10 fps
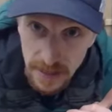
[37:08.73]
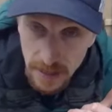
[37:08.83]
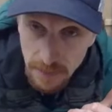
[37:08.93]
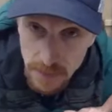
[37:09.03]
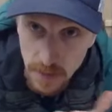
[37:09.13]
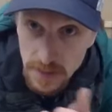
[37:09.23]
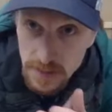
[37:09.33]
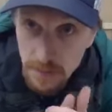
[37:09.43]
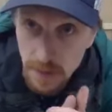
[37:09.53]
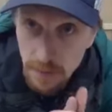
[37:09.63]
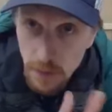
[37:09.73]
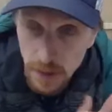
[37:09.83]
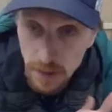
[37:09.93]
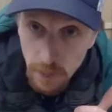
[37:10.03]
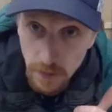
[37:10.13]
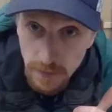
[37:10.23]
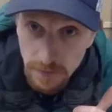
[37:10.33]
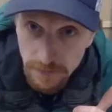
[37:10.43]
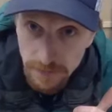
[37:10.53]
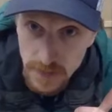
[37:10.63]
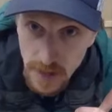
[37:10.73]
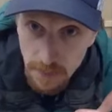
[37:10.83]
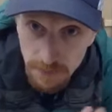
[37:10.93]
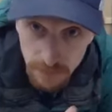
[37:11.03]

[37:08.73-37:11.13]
Um, so that's going to be a pretty important step.